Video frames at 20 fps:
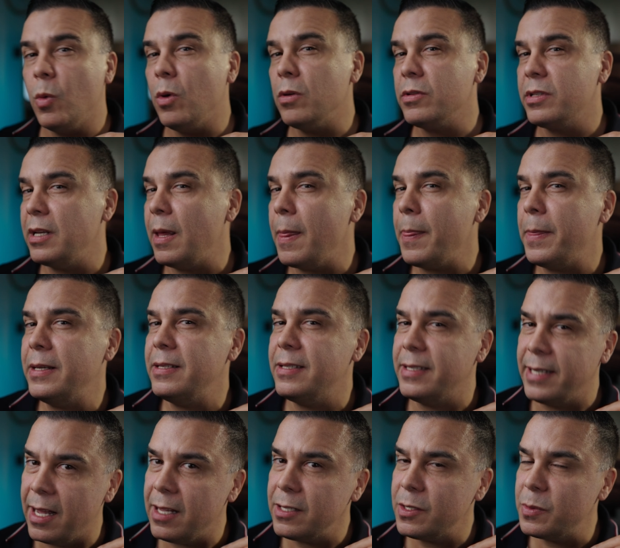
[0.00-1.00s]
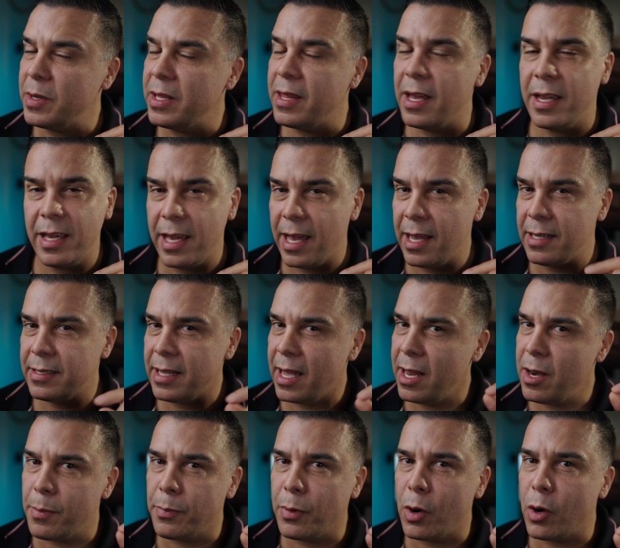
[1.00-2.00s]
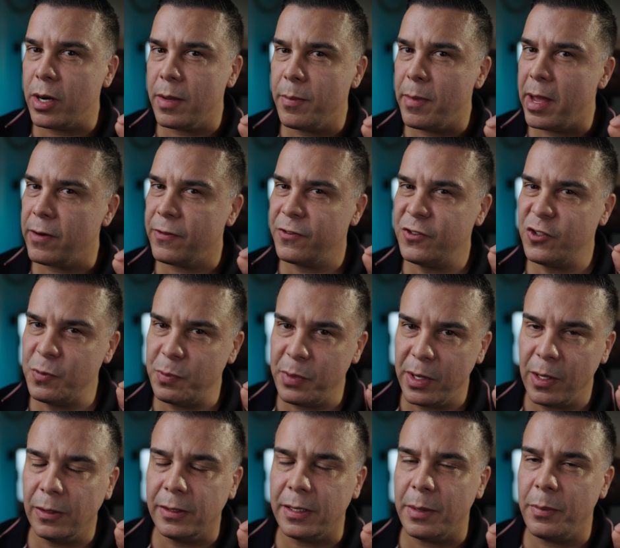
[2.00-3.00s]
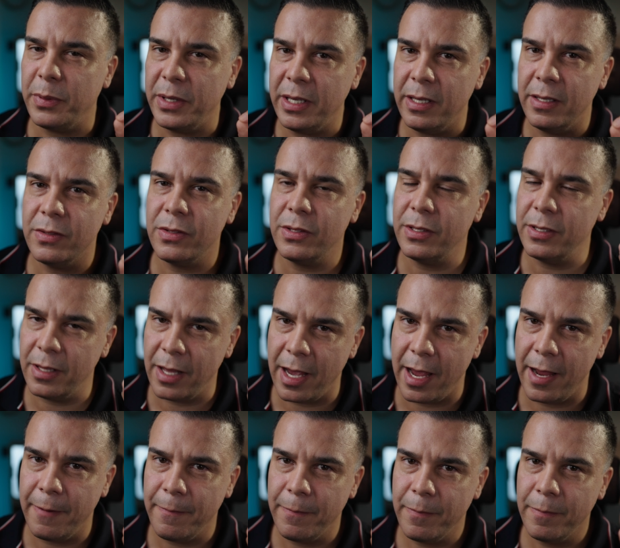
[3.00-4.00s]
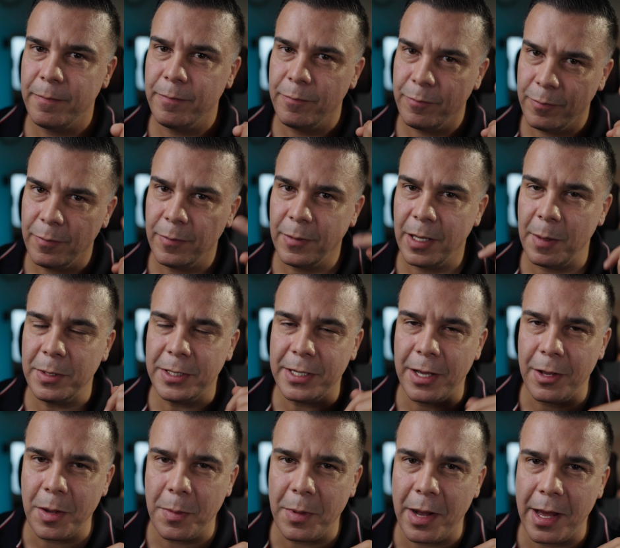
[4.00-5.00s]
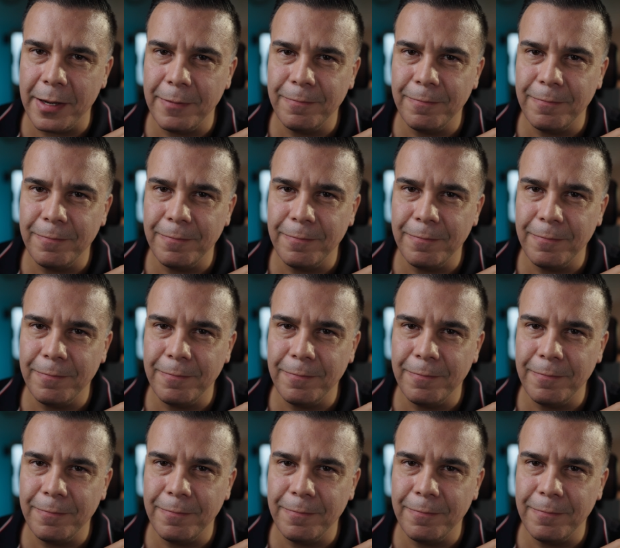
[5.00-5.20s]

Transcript: Well, something tells me that yes, and a birdie made have spilled the beans today. Let me tell you about